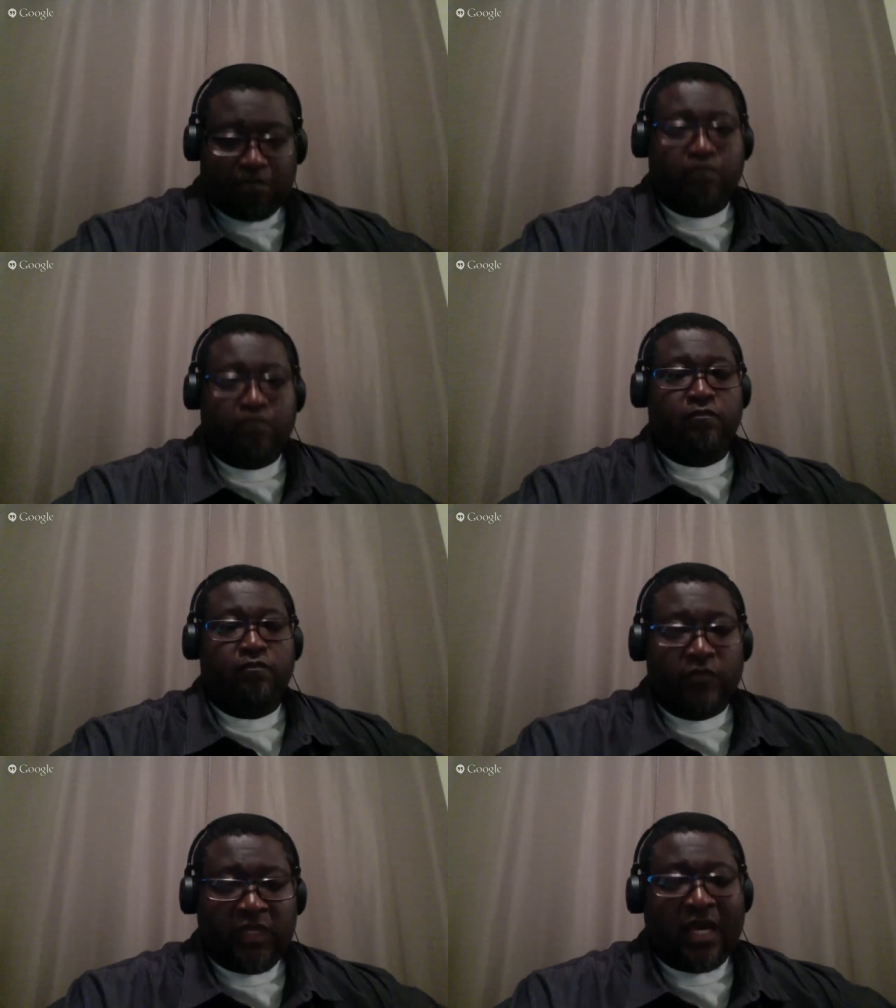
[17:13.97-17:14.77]
mm-hmm,
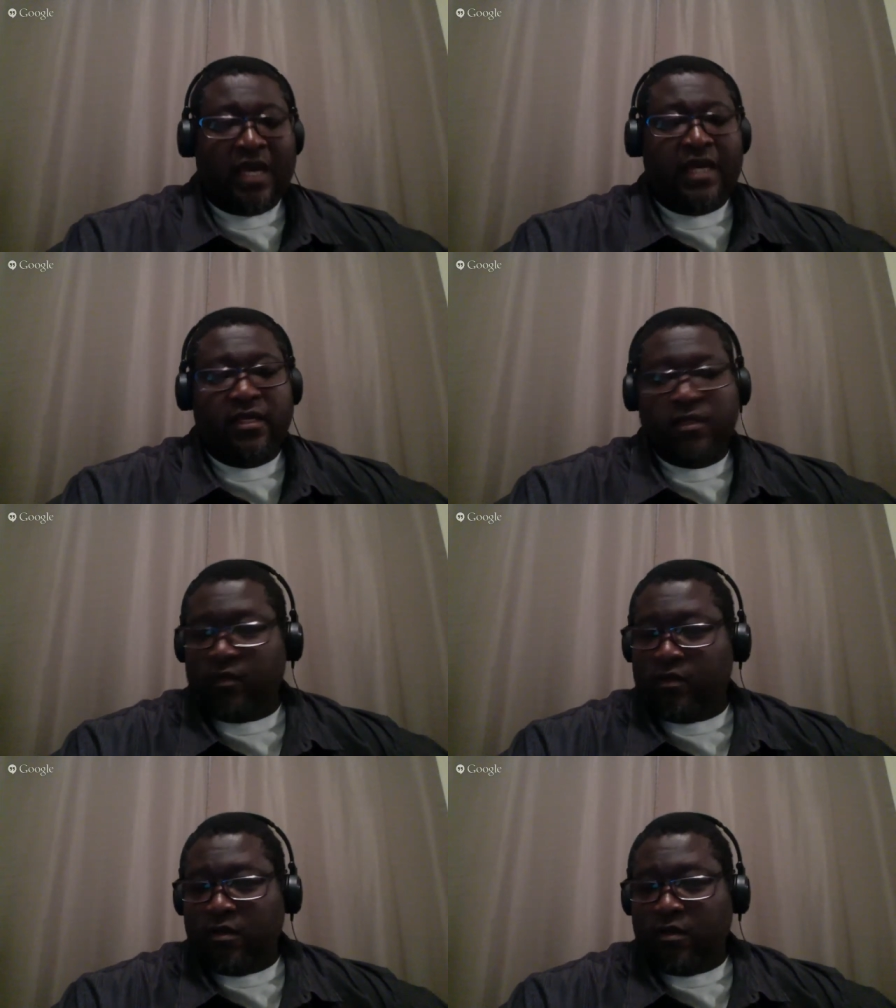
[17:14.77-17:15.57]
And
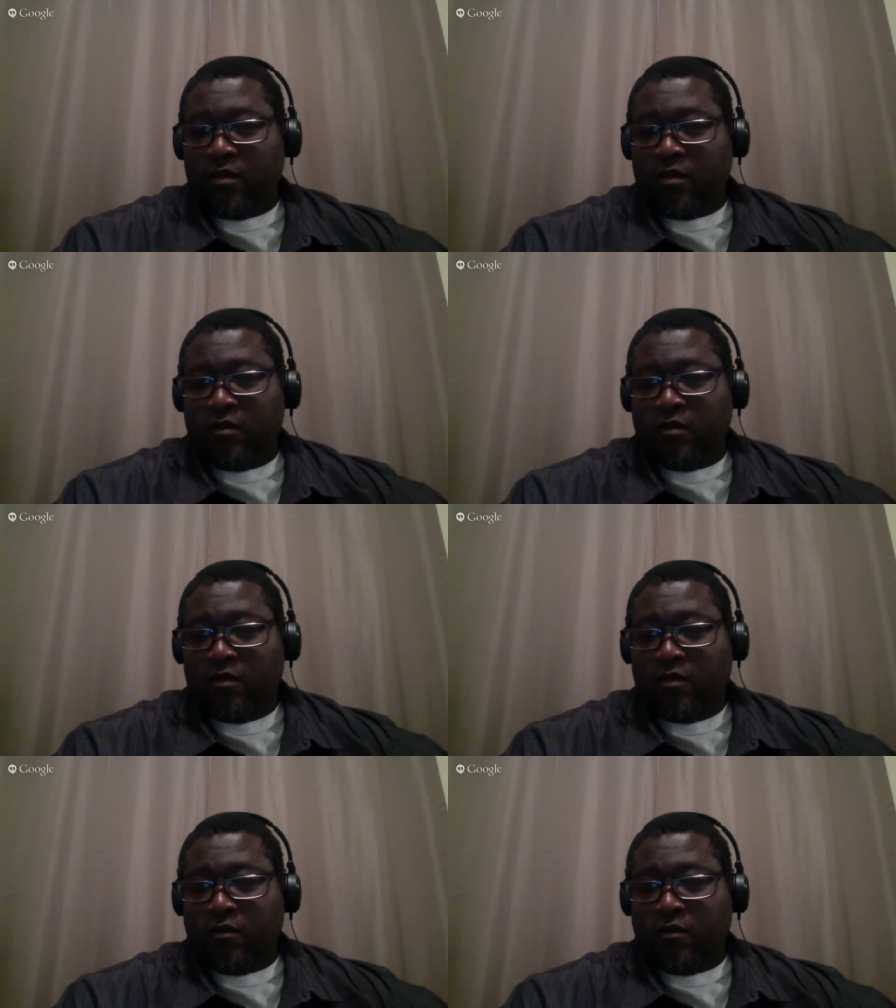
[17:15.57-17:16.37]

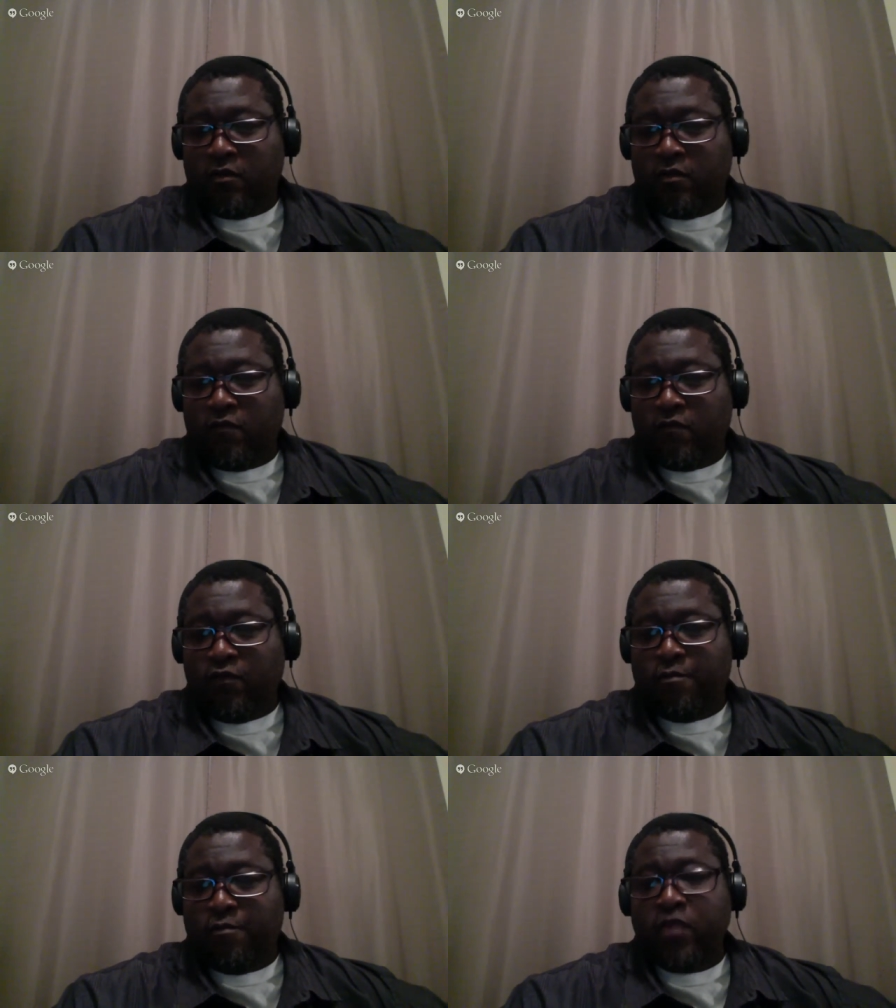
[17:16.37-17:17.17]
for
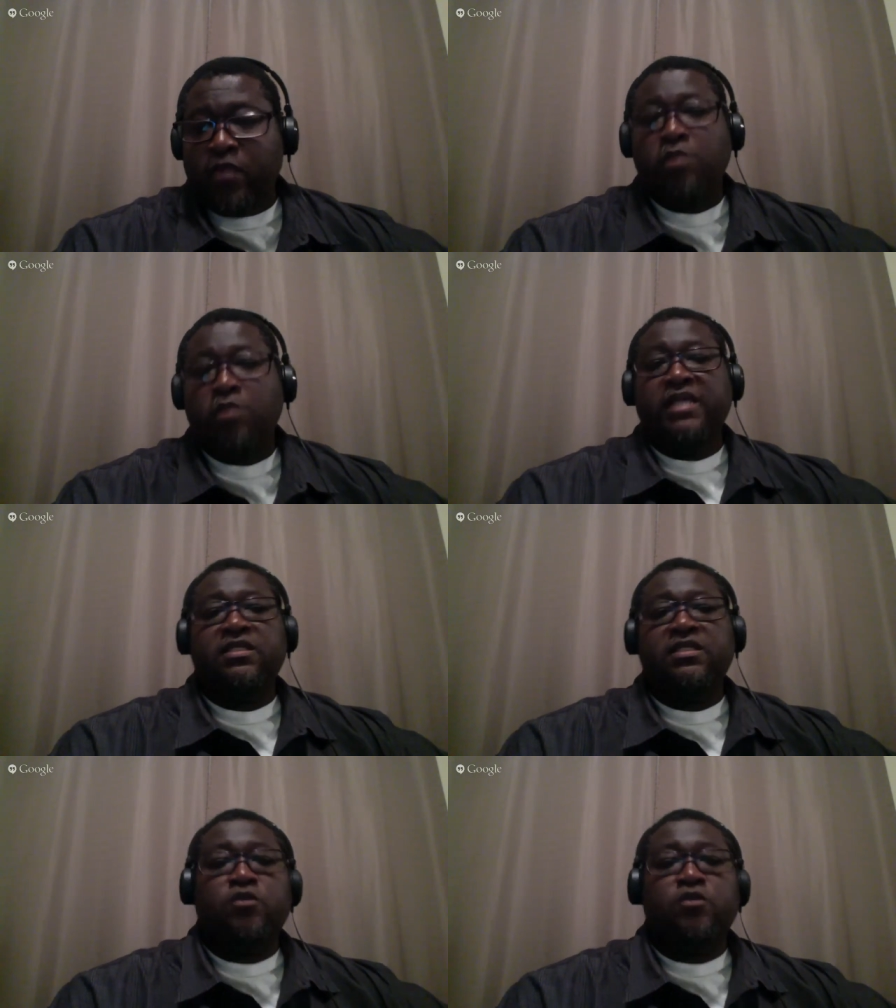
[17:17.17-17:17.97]
me, what makes
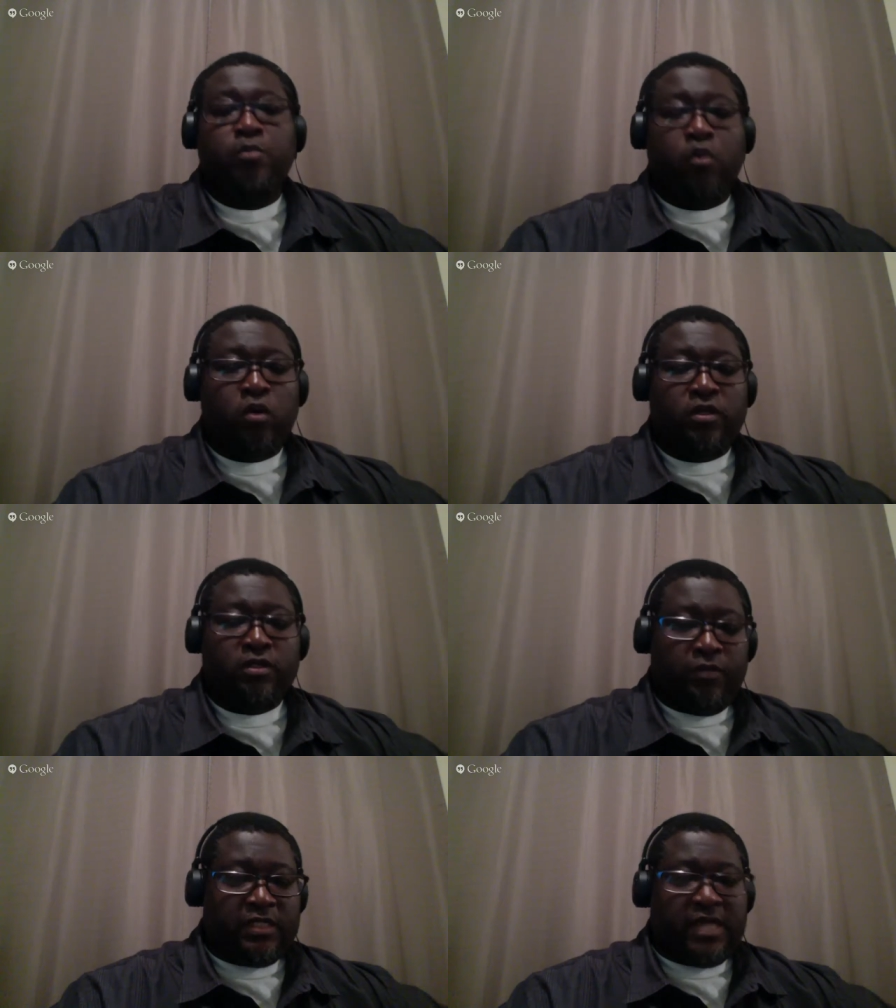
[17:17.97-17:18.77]
this so important
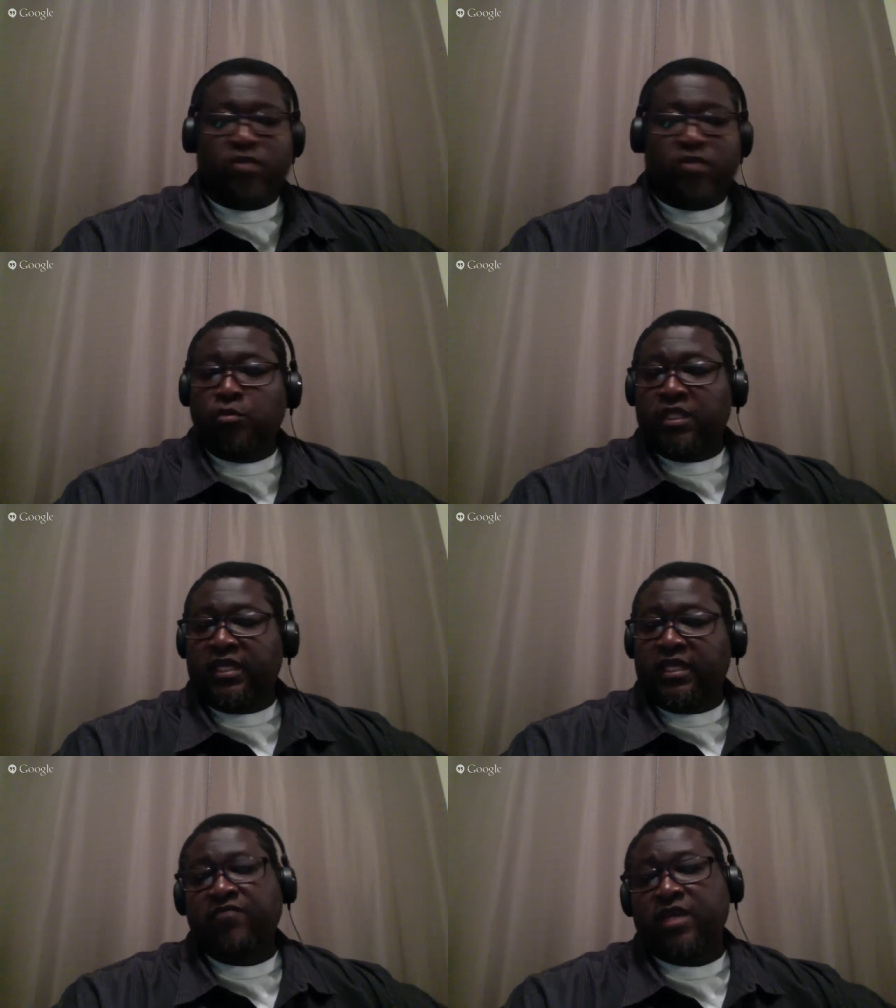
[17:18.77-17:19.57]
because I truly
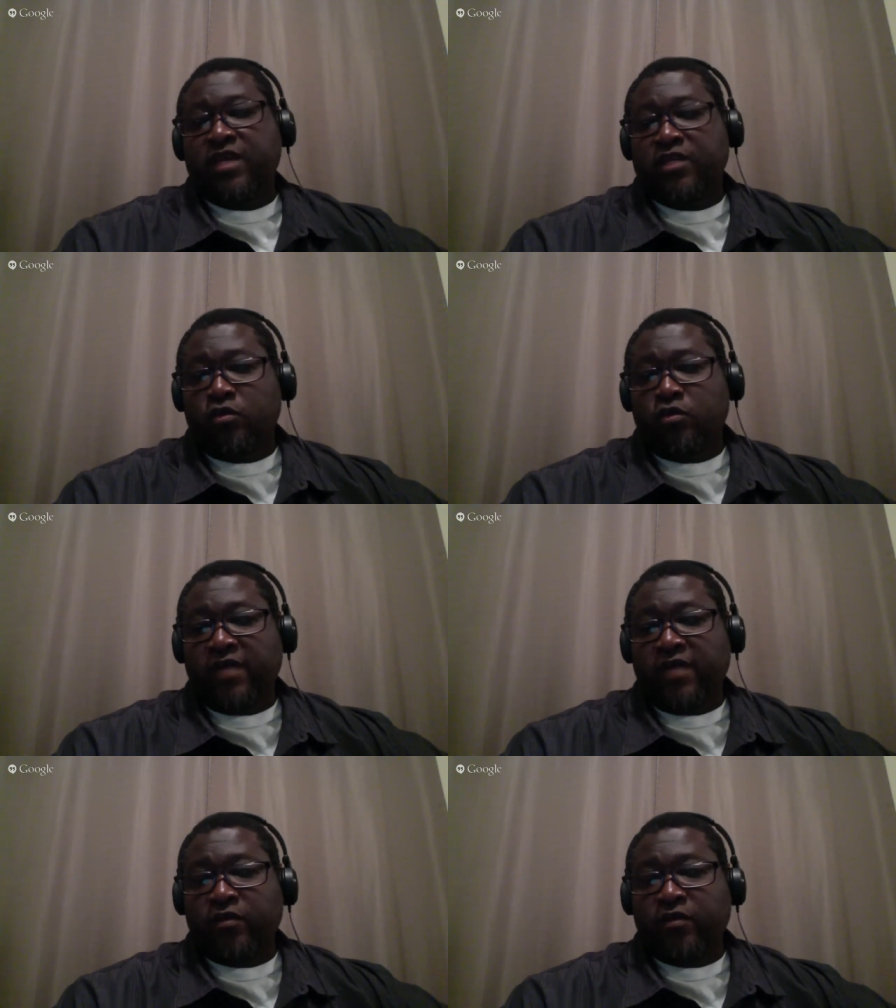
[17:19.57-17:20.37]
believe that you'll
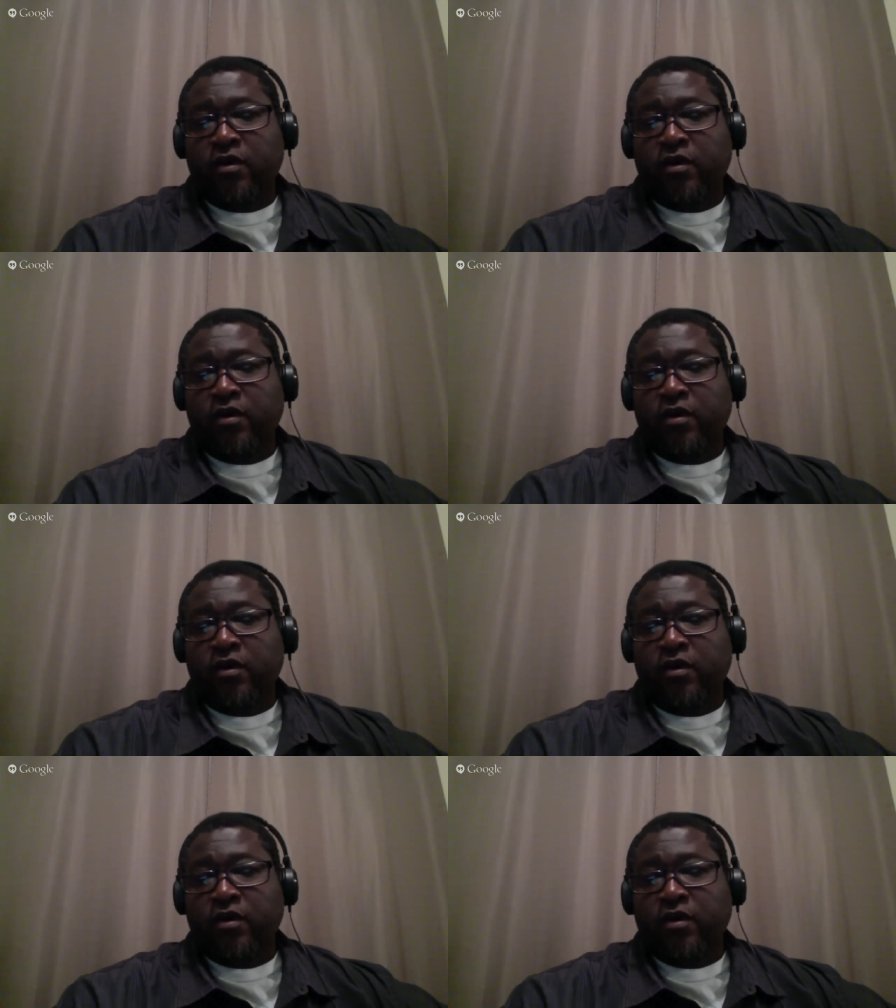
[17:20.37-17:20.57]
never